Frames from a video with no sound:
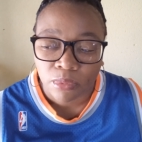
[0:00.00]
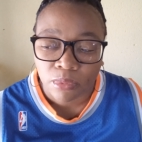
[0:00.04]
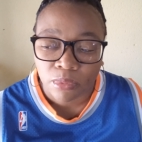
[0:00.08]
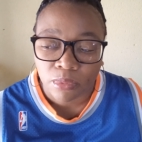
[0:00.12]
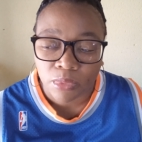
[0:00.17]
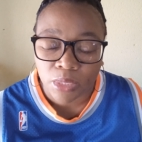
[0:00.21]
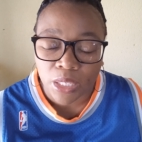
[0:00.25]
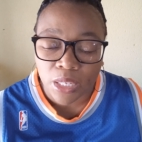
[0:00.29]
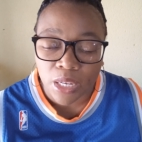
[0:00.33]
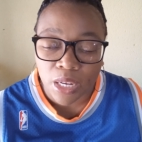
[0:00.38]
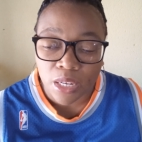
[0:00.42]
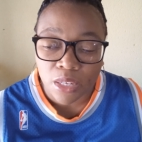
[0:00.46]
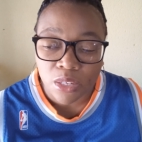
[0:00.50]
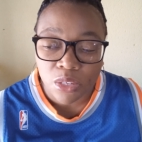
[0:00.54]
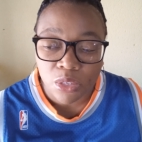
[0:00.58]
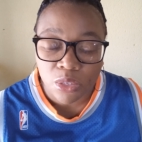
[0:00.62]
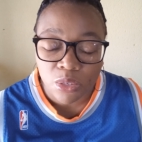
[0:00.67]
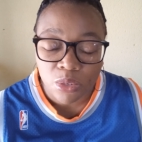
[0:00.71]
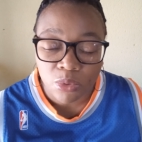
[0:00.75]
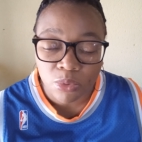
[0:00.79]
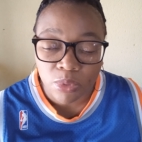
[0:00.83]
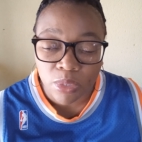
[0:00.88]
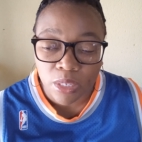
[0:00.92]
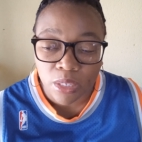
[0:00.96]
they are
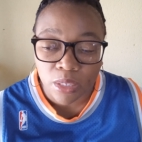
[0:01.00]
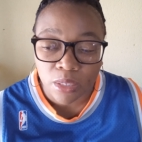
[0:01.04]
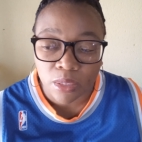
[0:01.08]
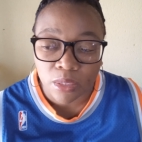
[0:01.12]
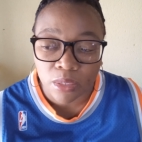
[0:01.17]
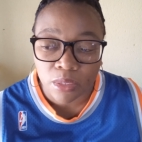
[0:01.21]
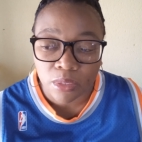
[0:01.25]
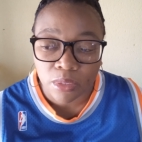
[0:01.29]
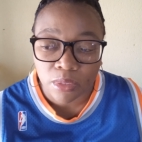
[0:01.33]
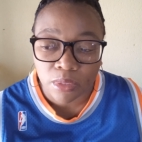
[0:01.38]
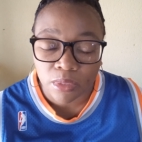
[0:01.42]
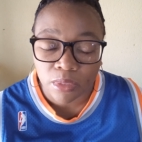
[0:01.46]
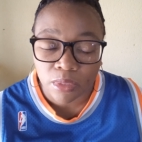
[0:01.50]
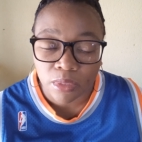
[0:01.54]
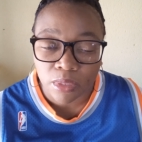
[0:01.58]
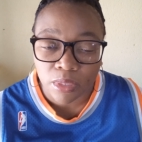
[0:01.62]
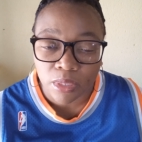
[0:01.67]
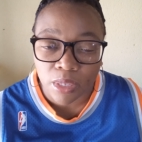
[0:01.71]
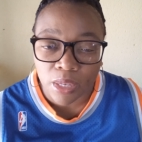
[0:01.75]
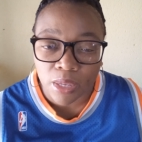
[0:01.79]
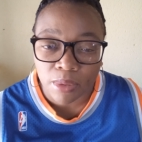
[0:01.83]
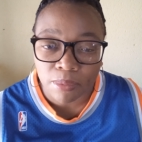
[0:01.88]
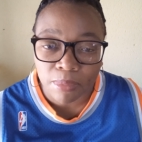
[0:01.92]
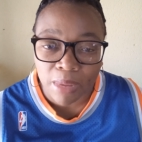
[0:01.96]
so real.
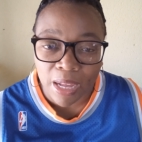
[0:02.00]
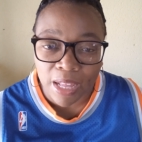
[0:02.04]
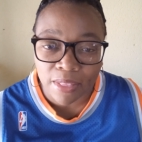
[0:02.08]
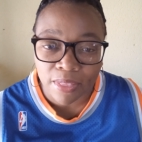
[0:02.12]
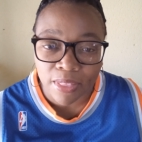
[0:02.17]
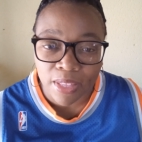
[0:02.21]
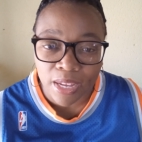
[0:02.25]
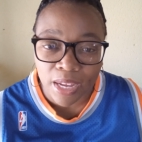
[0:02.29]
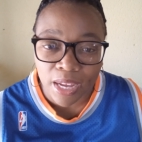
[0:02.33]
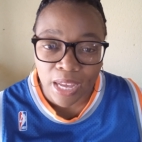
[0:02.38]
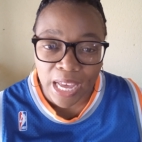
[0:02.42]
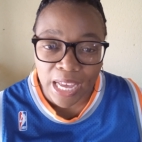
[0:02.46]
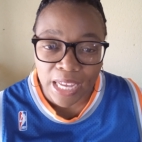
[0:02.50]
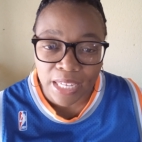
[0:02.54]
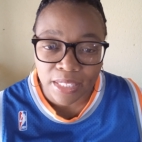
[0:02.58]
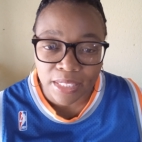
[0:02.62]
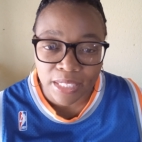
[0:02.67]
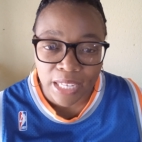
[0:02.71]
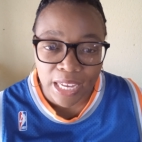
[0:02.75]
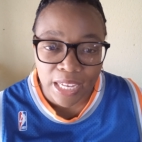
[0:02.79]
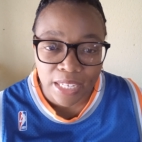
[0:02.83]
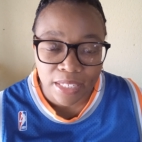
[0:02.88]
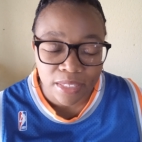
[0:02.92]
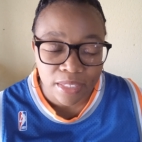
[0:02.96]
Um, I think I
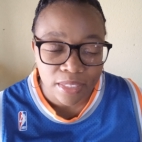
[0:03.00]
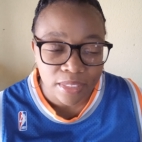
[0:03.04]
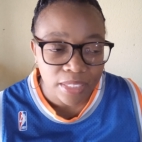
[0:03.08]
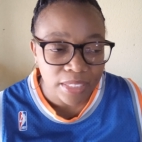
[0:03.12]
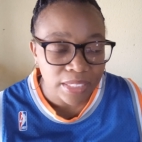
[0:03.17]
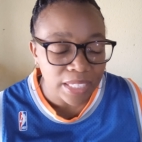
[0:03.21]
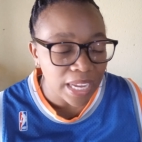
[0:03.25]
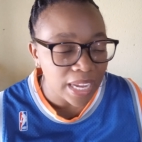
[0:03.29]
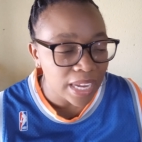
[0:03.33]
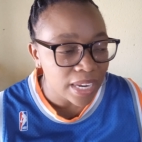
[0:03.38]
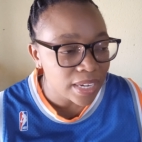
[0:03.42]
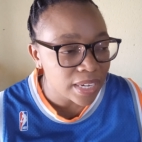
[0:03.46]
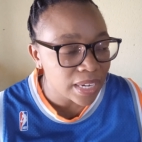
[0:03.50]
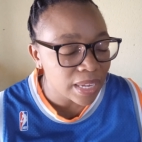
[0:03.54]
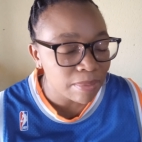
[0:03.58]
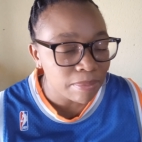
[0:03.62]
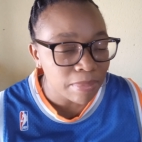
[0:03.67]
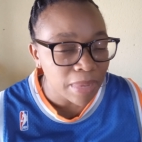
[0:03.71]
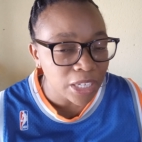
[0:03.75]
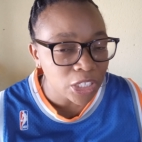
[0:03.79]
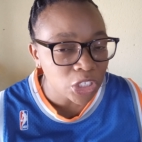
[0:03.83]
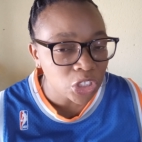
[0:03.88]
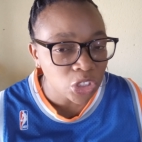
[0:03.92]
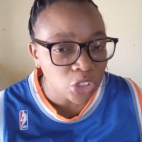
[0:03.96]
titled it under
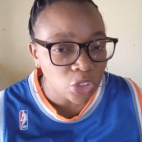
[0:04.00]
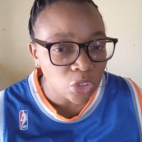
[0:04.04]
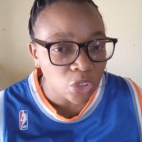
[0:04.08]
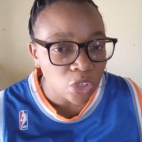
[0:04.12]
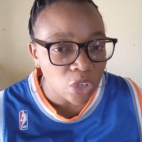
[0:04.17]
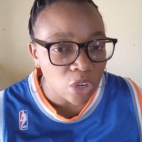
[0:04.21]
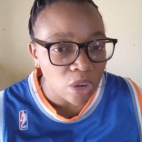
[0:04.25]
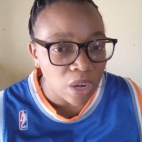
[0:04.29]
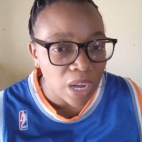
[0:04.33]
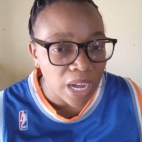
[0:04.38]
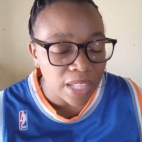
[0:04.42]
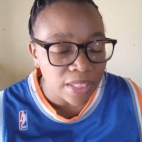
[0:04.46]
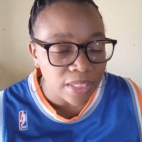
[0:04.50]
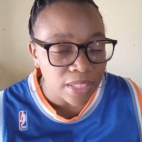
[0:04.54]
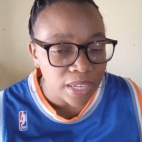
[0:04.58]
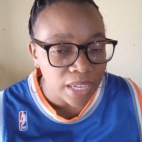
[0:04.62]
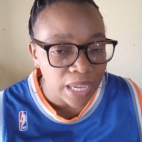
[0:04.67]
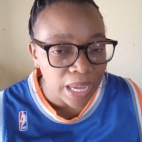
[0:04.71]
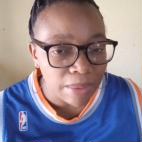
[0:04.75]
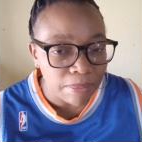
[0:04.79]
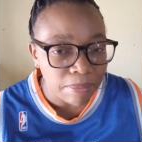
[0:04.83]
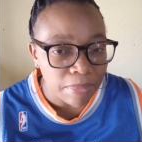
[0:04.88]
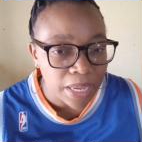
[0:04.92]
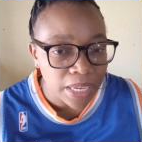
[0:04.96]
martial law. I
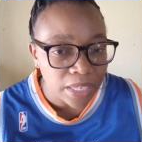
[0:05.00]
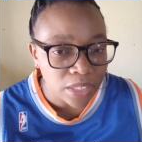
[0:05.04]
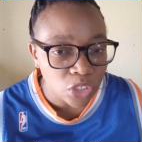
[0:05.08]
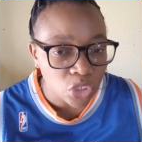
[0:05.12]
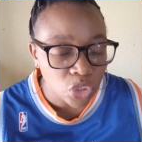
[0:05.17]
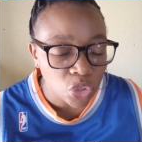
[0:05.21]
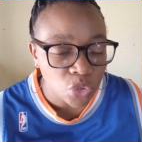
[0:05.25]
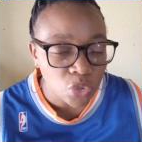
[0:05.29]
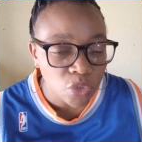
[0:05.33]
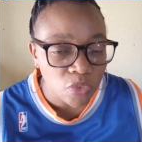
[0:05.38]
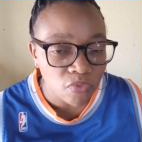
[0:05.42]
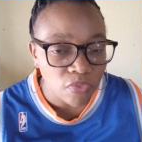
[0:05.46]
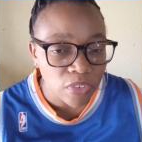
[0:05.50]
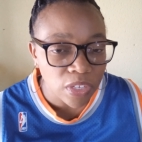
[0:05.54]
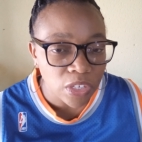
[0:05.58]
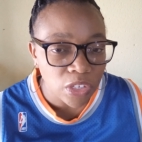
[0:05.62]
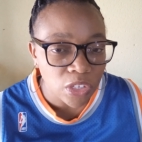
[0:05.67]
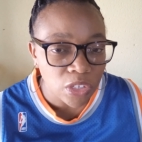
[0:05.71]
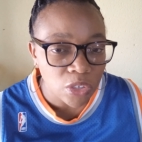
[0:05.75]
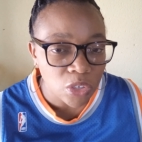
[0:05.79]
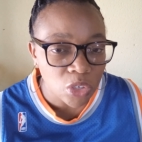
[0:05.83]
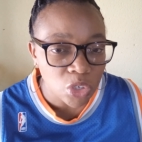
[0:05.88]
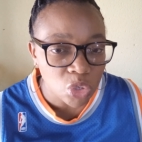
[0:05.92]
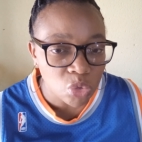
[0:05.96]
think I made two
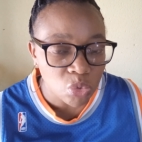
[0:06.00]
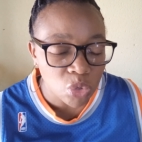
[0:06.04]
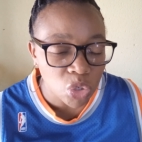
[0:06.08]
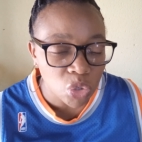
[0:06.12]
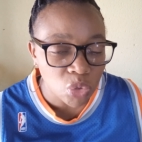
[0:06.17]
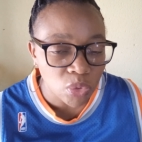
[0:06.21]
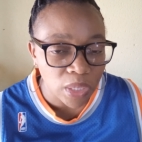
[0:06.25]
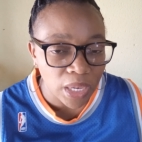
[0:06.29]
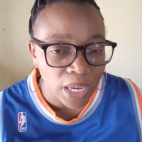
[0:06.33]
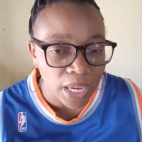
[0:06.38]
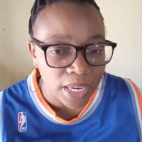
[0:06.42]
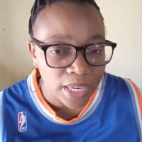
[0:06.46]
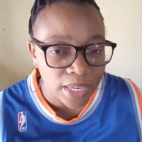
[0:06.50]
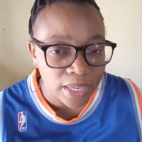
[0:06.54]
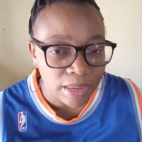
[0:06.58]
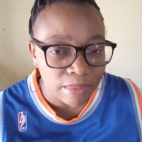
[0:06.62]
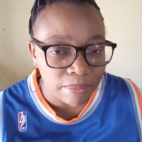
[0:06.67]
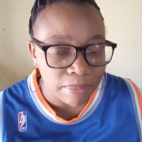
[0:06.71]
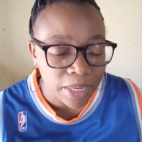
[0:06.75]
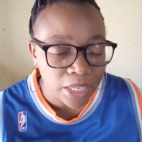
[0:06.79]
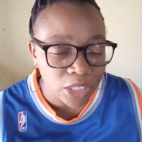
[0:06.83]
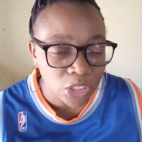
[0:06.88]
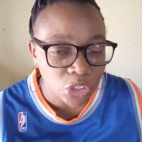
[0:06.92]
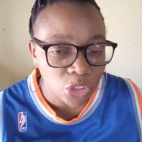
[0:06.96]
videos which were under
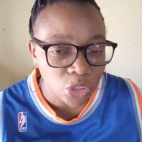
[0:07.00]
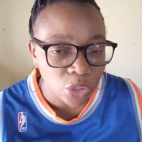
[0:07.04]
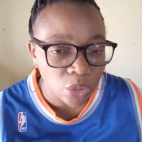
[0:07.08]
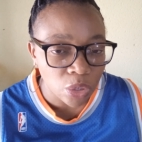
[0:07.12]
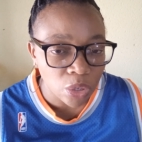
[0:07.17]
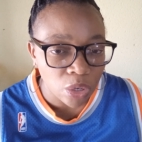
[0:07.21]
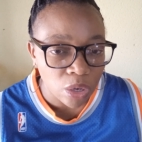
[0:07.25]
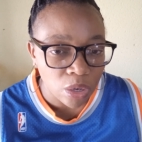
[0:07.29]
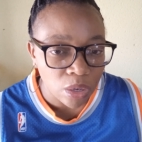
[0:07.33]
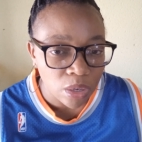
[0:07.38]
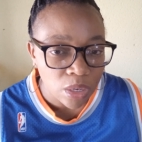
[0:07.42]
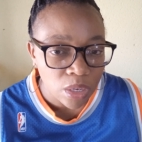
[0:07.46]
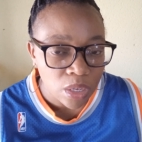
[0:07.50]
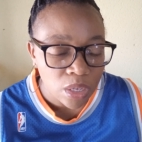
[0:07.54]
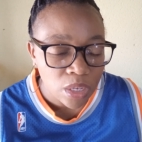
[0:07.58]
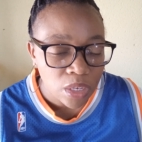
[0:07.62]
martial law.